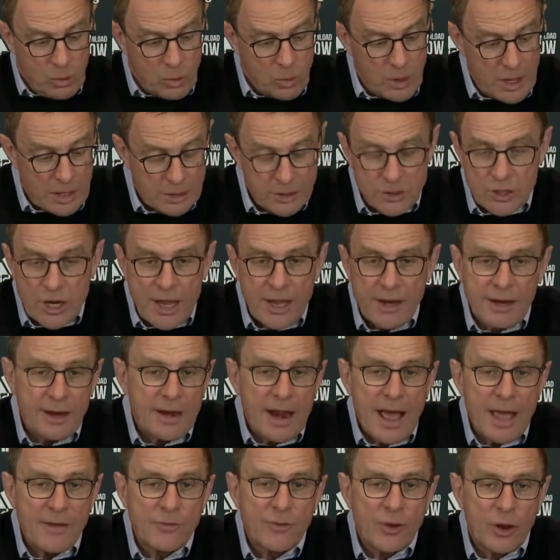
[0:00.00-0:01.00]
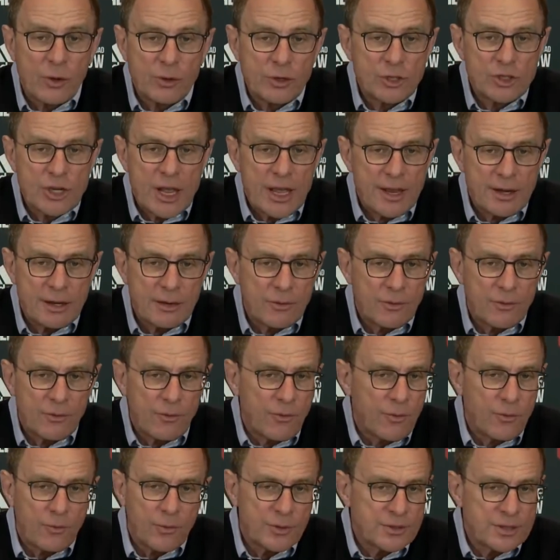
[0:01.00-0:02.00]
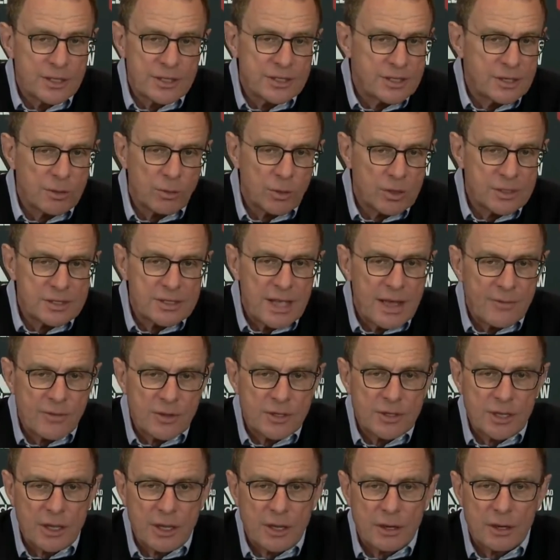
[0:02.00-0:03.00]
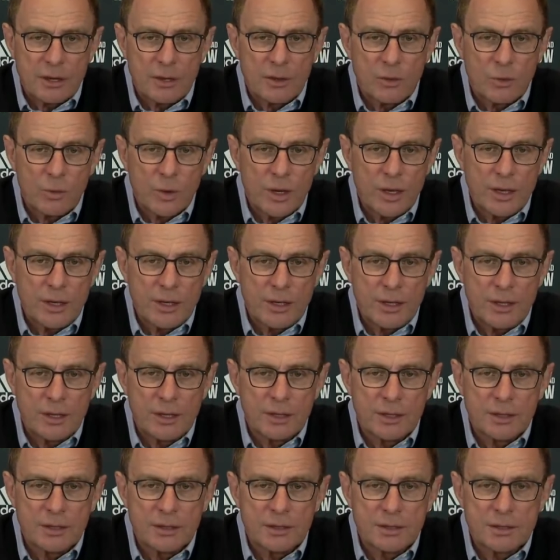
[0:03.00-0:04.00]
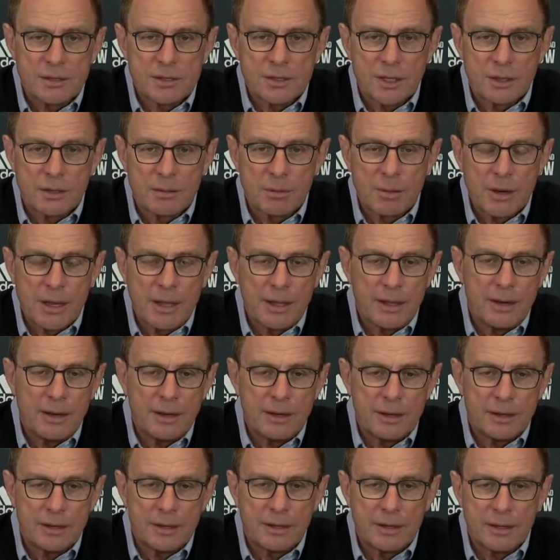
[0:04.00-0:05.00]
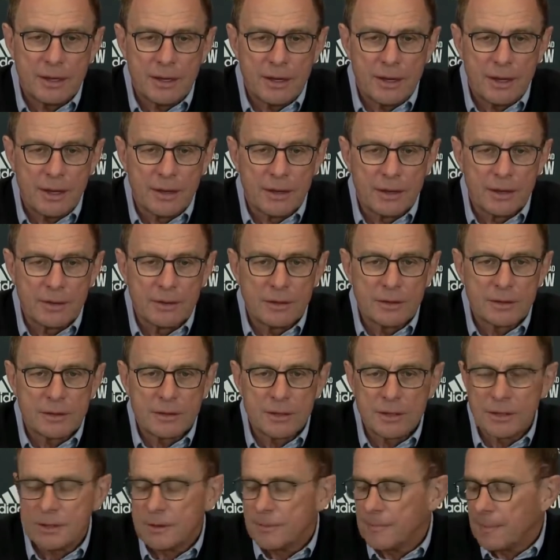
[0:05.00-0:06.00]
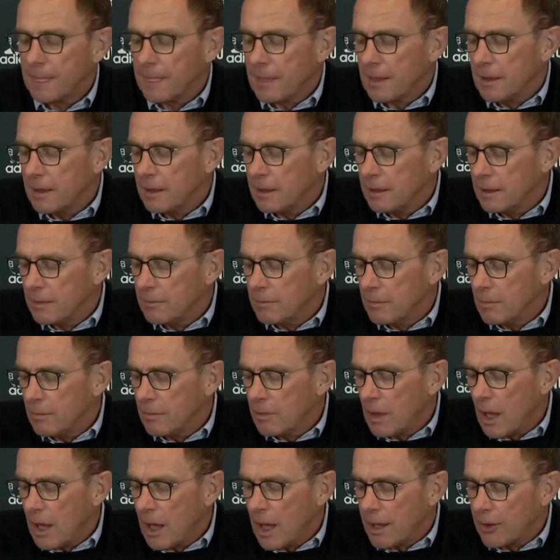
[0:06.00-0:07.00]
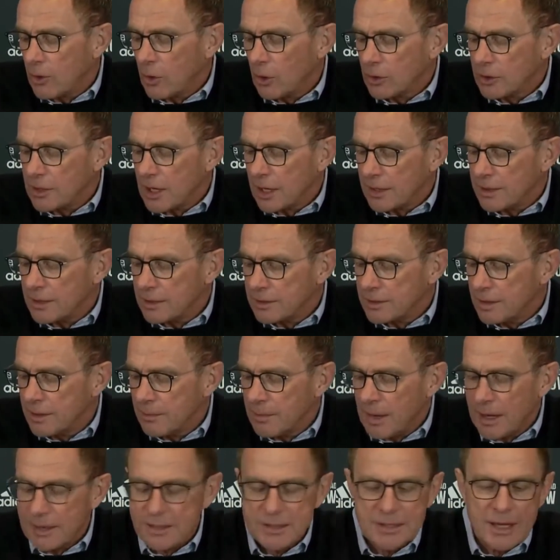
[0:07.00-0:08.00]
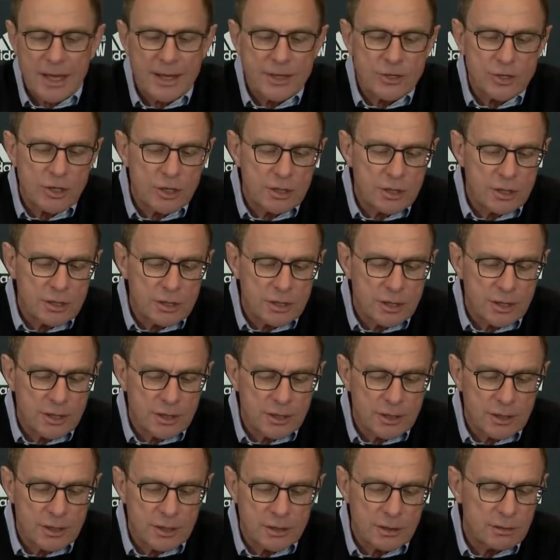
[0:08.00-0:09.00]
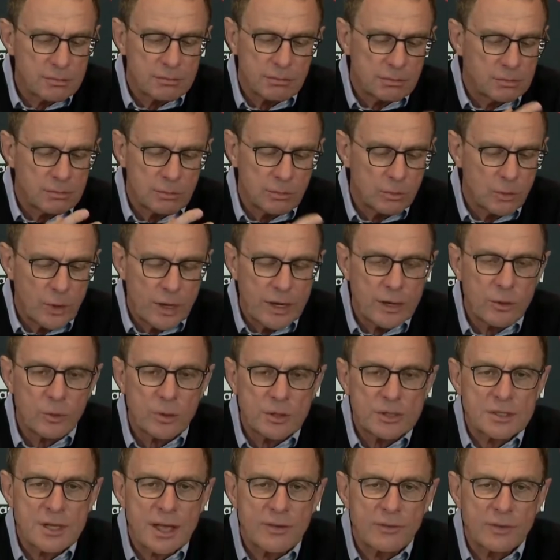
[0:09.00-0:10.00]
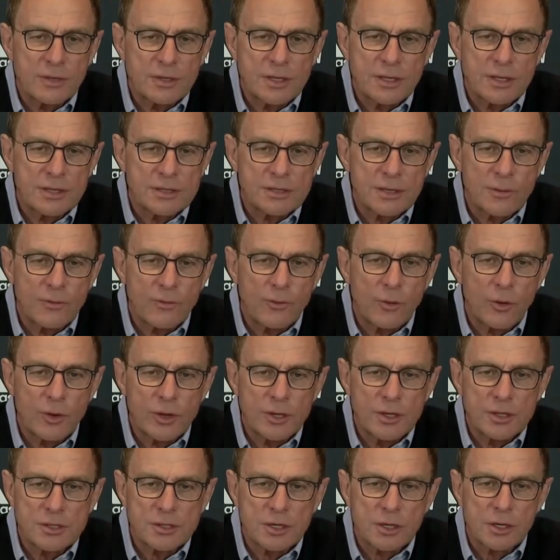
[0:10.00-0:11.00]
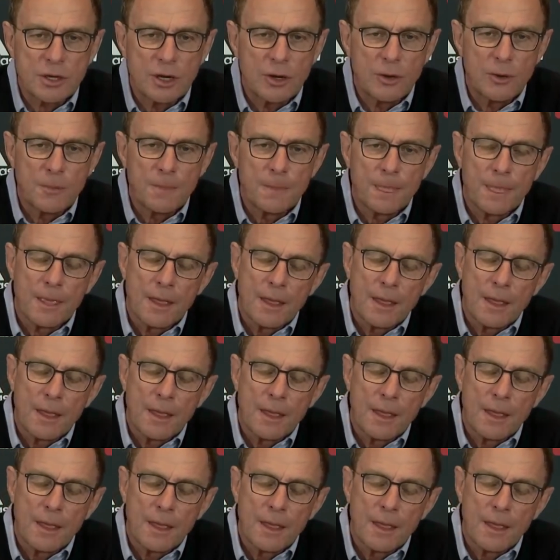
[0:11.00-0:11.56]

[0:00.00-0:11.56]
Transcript: Well, Jadon, I've known Jadon since he was 17, when he still played in England. I contacted him and his agent when he was 17, some 4 years ago,